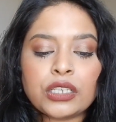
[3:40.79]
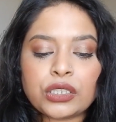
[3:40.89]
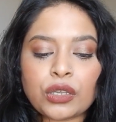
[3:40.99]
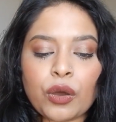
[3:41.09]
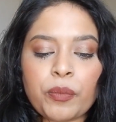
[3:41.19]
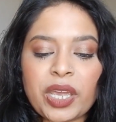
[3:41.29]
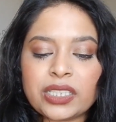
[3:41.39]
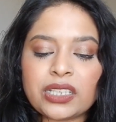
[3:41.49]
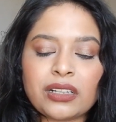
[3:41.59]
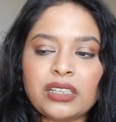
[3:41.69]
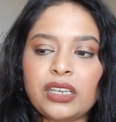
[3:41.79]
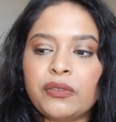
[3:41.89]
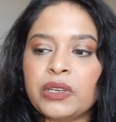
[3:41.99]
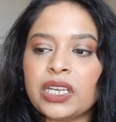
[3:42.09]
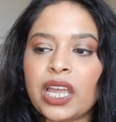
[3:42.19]
So
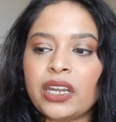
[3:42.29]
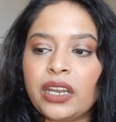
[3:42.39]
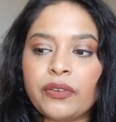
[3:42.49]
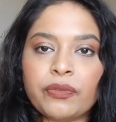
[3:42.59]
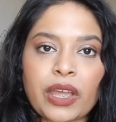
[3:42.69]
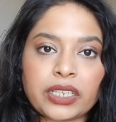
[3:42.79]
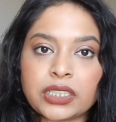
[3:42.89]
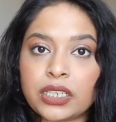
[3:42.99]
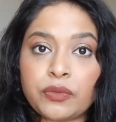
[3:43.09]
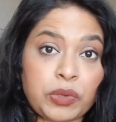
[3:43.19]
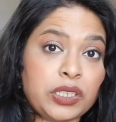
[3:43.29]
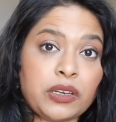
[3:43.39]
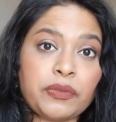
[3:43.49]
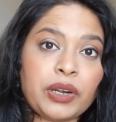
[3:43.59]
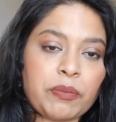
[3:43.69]
basically we get infected
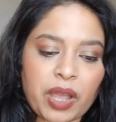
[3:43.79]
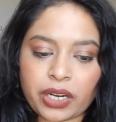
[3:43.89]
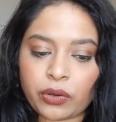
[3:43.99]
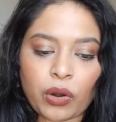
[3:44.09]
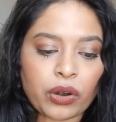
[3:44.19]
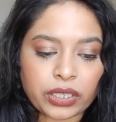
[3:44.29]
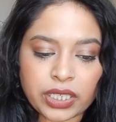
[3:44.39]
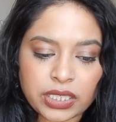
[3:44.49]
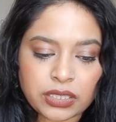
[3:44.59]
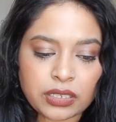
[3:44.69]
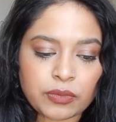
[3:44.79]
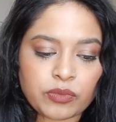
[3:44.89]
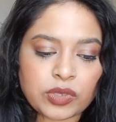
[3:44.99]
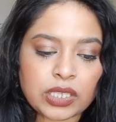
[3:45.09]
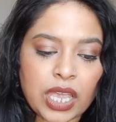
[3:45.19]
with different
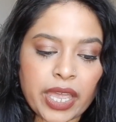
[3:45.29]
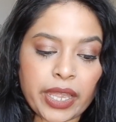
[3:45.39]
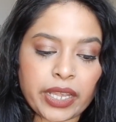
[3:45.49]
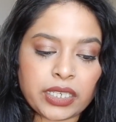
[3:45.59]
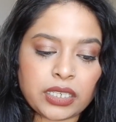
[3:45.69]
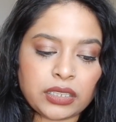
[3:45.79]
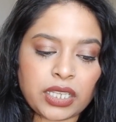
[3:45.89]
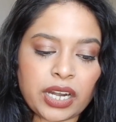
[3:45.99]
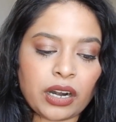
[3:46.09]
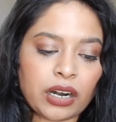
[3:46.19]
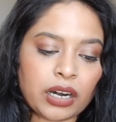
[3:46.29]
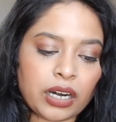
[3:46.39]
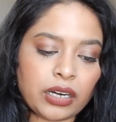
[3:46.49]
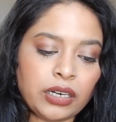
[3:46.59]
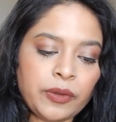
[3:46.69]
microorganisms, and there
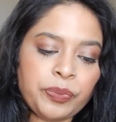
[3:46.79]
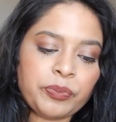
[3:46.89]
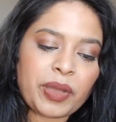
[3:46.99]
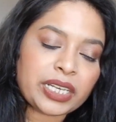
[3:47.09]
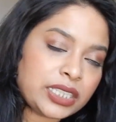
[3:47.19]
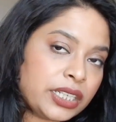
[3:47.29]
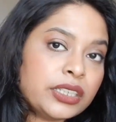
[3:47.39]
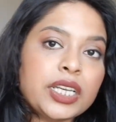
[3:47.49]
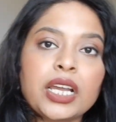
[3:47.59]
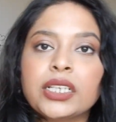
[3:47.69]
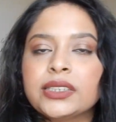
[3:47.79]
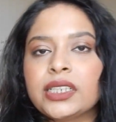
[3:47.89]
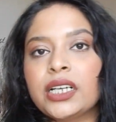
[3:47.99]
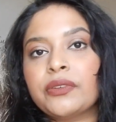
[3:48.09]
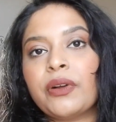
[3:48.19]
are bacteria,
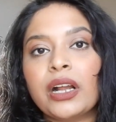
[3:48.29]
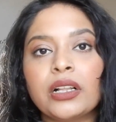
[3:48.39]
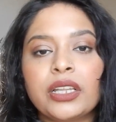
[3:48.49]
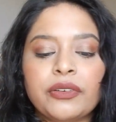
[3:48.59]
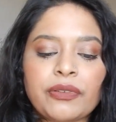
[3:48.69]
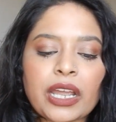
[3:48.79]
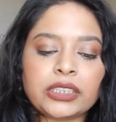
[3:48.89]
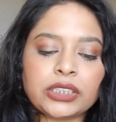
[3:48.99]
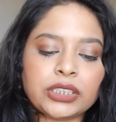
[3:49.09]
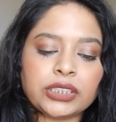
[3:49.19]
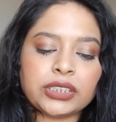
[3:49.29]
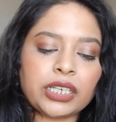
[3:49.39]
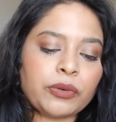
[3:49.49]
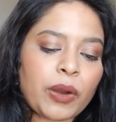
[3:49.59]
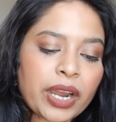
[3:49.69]
there are fungal infections,
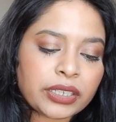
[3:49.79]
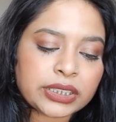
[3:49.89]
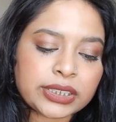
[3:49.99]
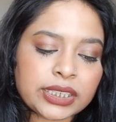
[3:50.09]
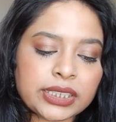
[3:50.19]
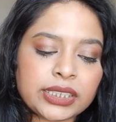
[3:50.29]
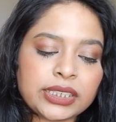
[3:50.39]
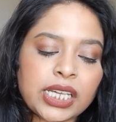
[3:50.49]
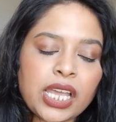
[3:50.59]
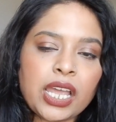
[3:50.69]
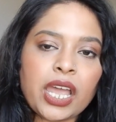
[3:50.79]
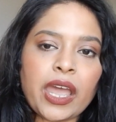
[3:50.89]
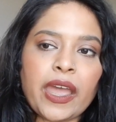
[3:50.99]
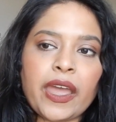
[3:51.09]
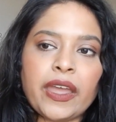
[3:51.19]
there are viruses.
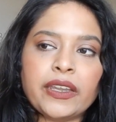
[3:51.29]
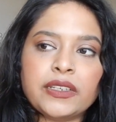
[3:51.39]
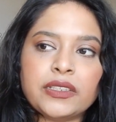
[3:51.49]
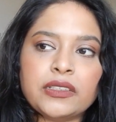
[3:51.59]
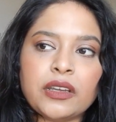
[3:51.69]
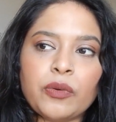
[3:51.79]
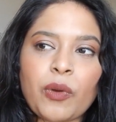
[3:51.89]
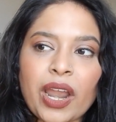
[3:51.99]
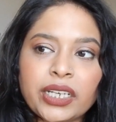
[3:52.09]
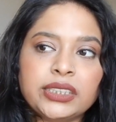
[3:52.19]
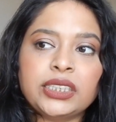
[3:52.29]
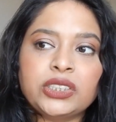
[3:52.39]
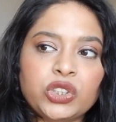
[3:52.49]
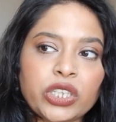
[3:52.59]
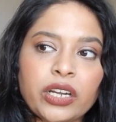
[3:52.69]
And
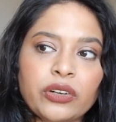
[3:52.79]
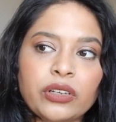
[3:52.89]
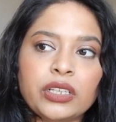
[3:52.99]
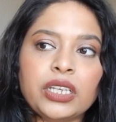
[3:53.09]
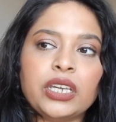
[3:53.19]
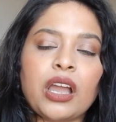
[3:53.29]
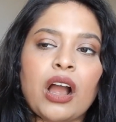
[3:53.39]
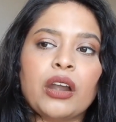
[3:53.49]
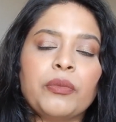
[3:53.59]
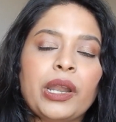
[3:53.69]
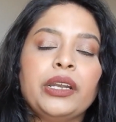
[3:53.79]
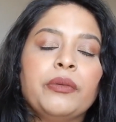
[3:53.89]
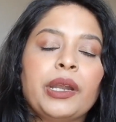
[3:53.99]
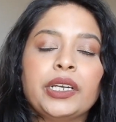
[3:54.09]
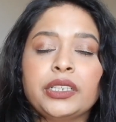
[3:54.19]
viruses generally are
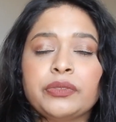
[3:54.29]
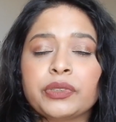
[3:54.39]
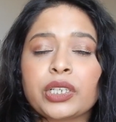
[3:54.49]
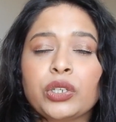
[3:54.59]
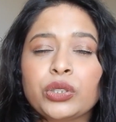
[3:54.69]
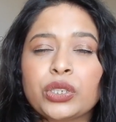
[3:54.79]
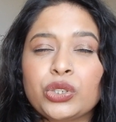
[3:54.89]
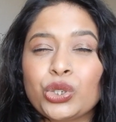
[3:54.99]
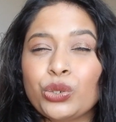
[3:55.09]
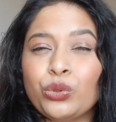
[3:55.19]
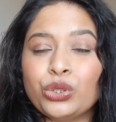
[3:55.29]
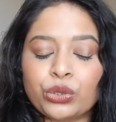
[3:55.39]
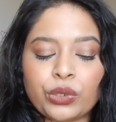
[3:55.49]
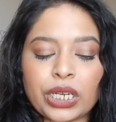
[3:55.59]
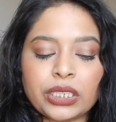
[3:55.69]
very, very difficult to
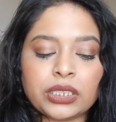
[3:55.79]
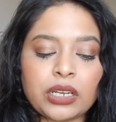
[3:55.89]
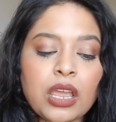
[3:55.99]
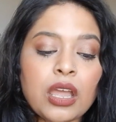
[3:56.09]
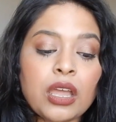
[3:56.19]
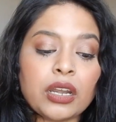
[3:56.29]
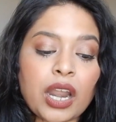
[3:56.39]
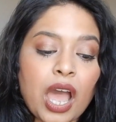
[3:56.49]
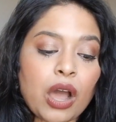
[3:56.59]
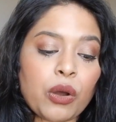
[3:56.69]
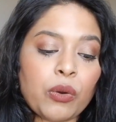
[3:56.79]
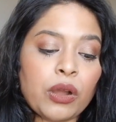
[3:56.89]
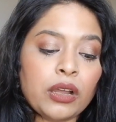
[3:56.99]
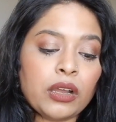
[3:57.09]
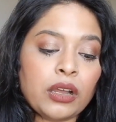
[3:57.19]
treat.
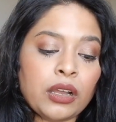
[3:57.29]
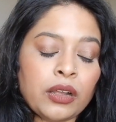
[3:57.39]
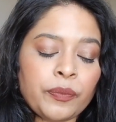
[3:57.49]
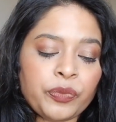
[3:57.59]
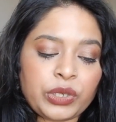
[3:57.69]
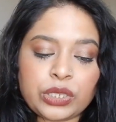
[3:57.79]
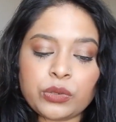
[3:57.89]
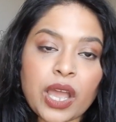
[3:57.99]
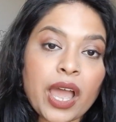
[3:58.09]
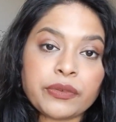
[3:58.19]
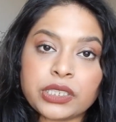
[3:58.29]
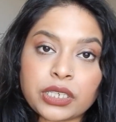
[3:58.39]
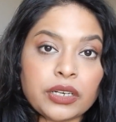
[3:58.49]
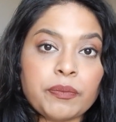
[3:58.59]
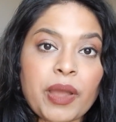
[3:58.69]
Now, we do have
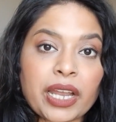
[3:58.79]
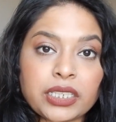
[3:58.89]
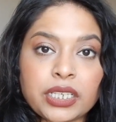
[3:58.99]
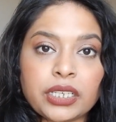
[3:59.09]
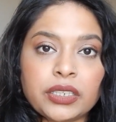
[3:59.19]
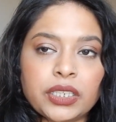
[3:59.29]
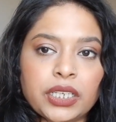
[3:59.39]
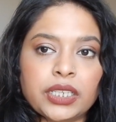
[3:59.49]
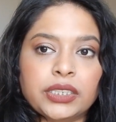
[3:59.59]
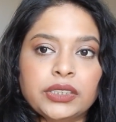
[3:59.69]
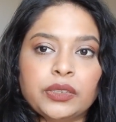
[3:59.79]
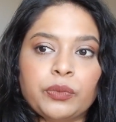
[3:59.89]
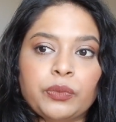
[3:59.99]
certain bacteria